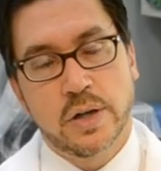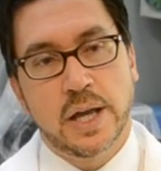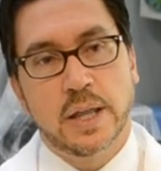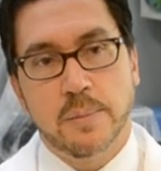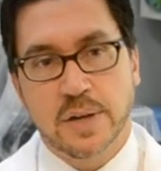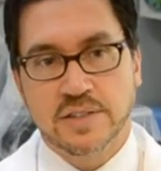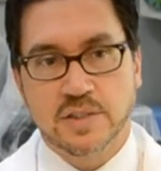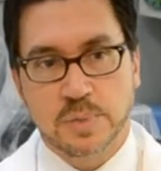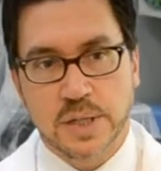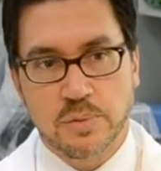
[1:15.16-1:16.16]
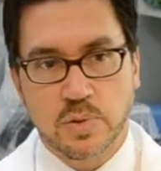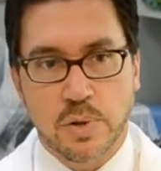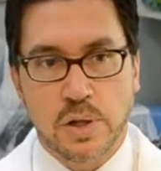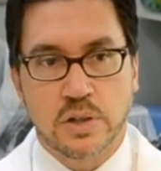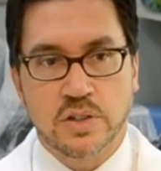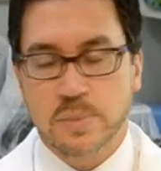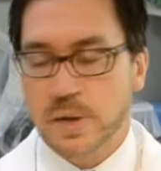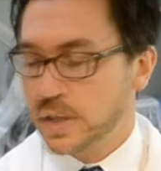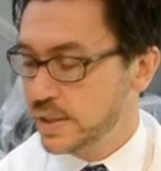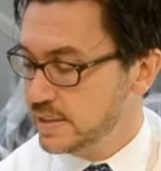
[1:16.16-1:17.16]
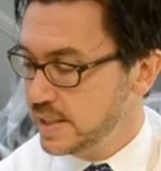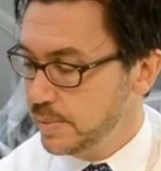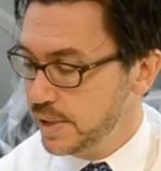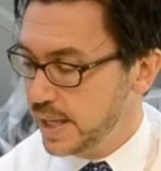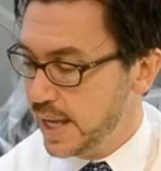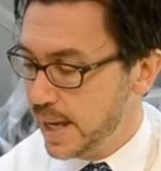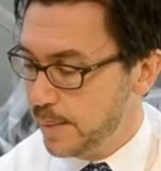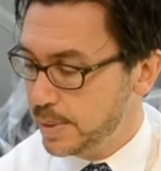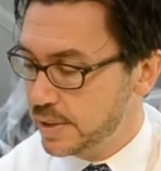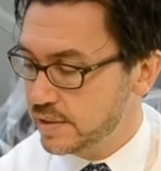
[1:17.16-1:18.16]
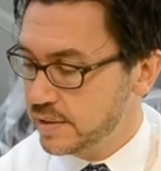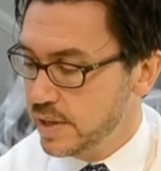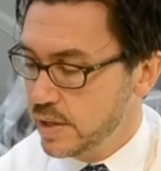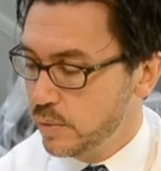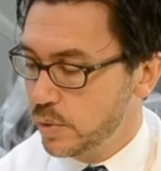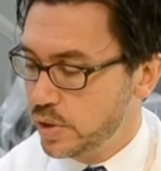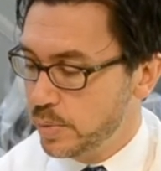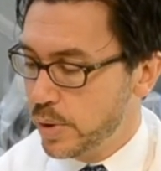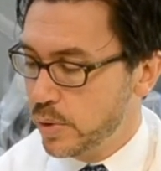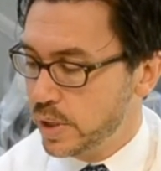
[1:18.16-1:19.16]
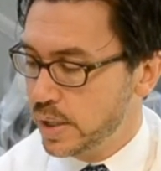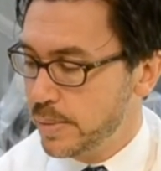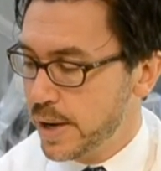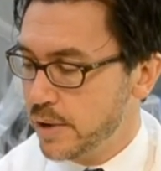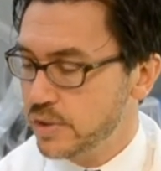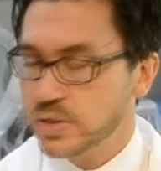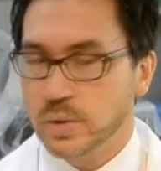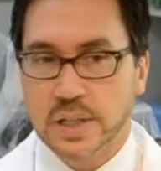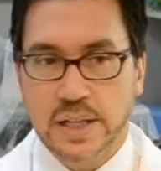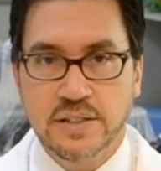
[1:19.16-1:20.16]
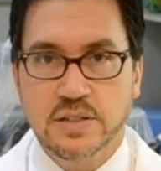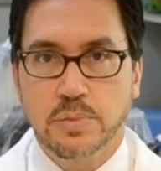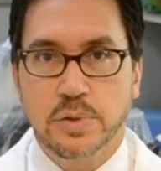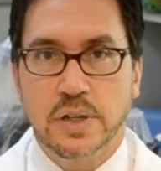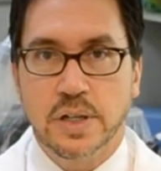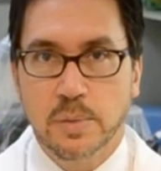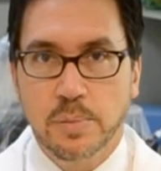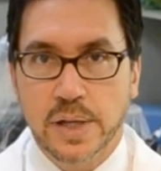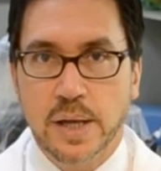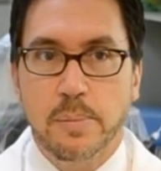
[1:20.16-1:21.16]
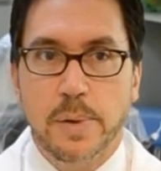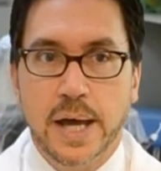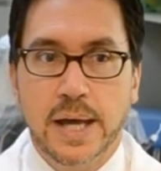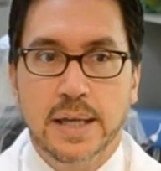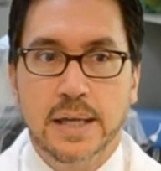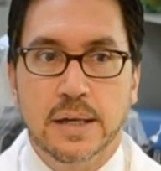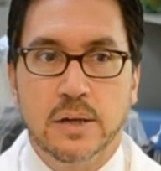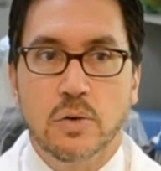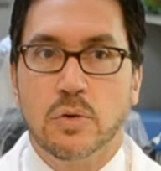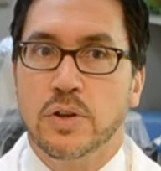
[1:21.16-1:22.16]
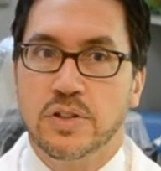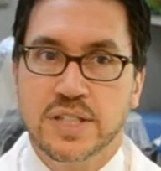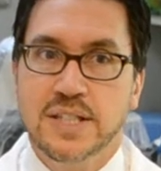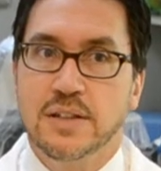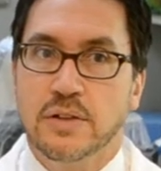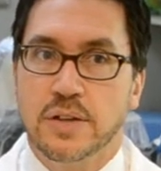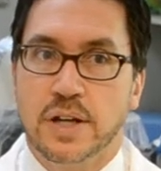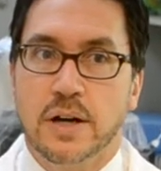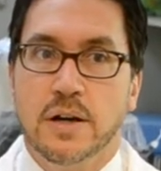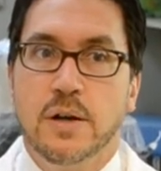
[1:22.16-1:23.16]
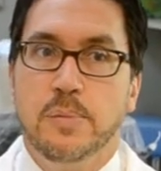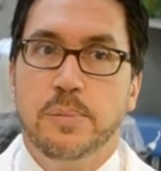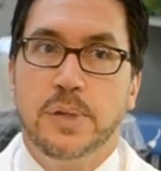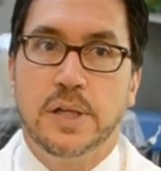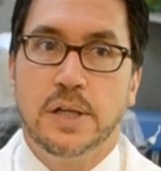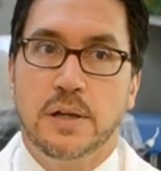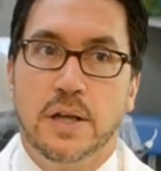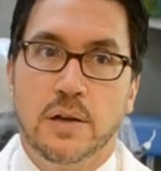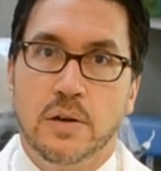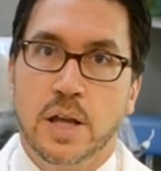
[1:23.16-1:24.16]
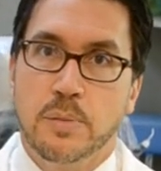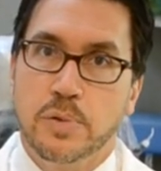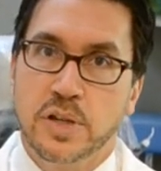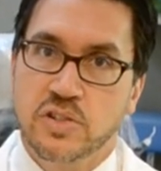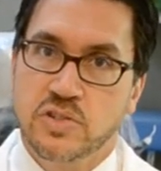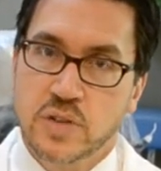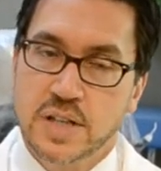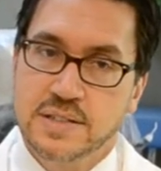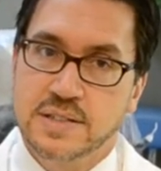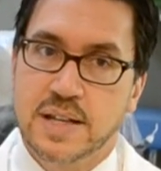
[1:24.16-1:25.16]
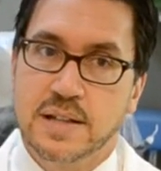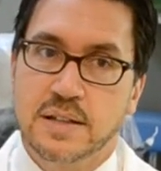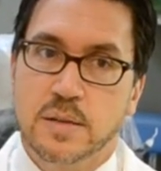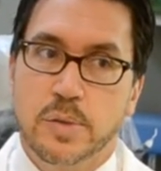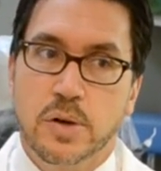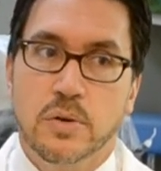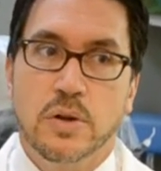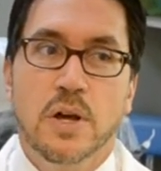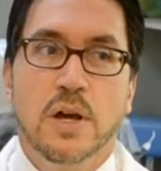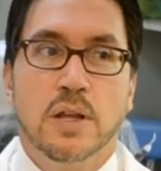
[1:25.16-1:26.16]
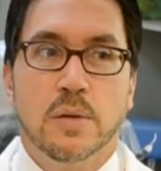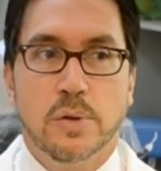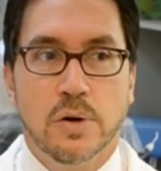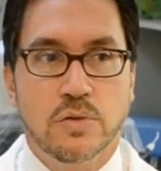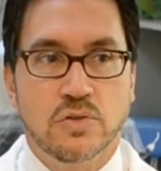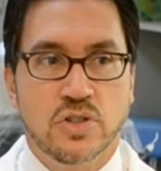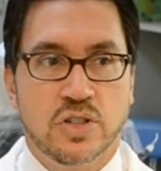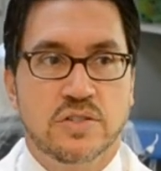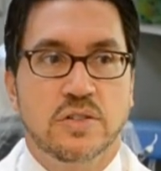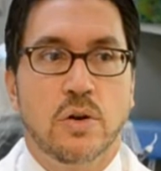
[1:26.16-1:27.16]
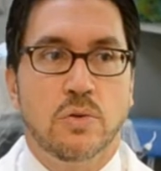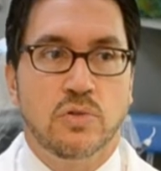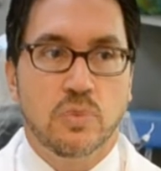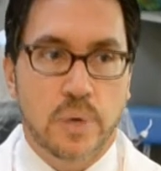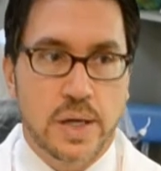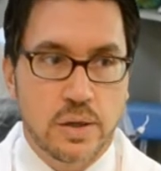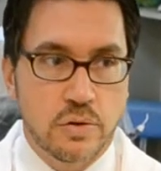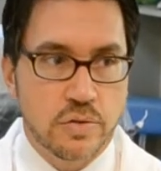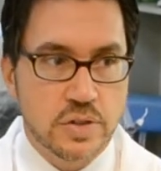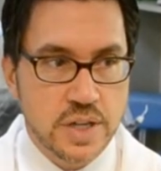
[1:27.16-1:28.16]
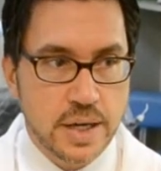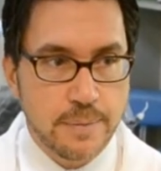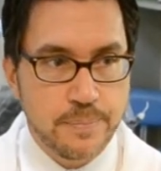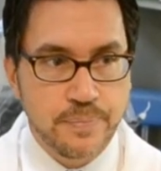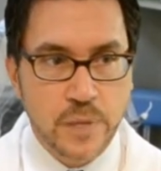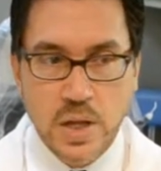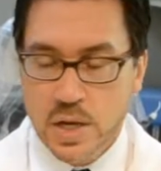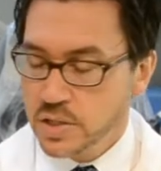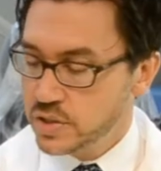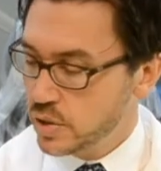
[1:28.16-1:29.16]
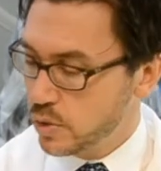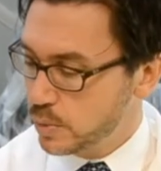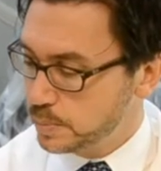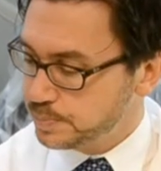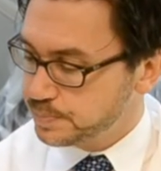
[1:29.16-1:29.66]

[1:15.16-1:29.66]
and the muscles become smaller and smaller. The same thing happens with the bone in the mouth. So unless you put an implant back in, or the teeth are there and putting stresses onto the bone just goes away over time. So